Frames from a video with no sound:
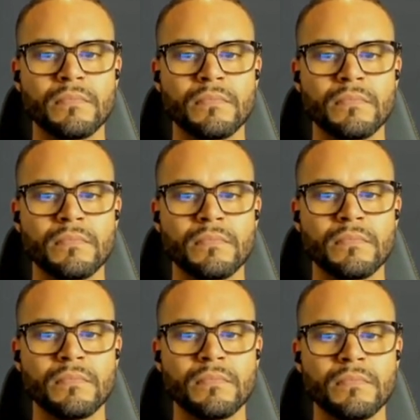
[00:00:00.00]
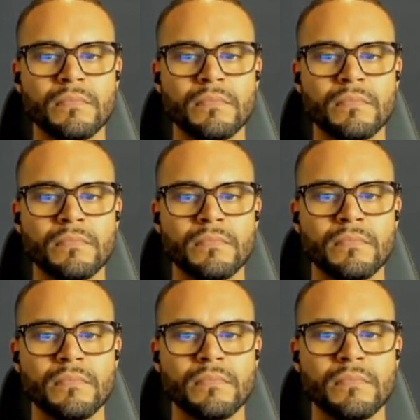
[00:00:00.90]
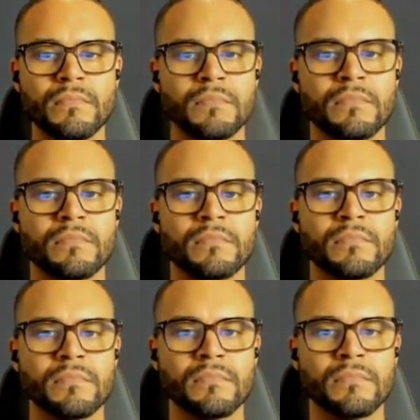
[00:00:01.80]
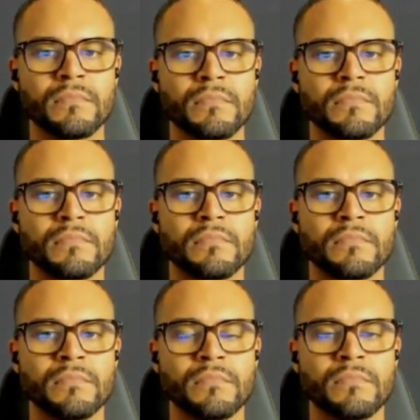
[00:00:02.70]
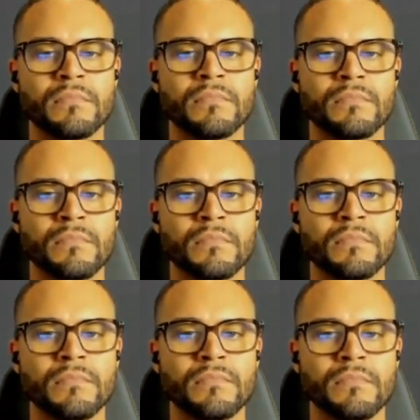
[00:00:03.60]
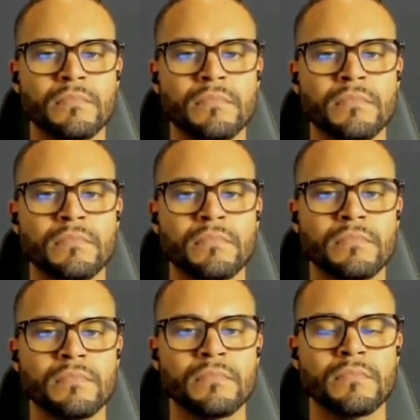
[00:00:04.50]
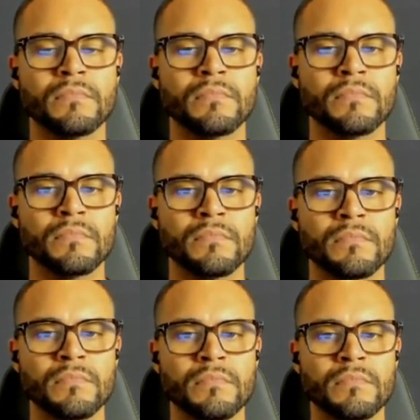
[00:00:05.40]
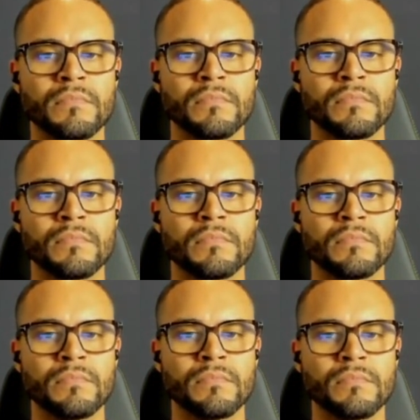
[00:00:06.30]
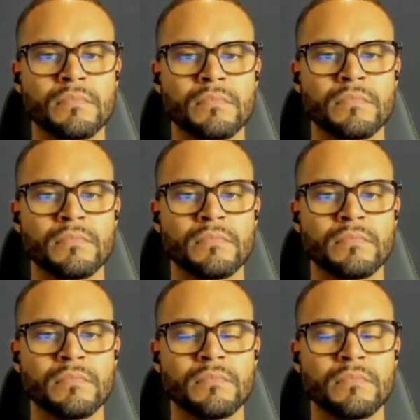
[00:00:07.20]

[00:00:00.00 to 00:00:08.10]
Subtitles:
[no speech]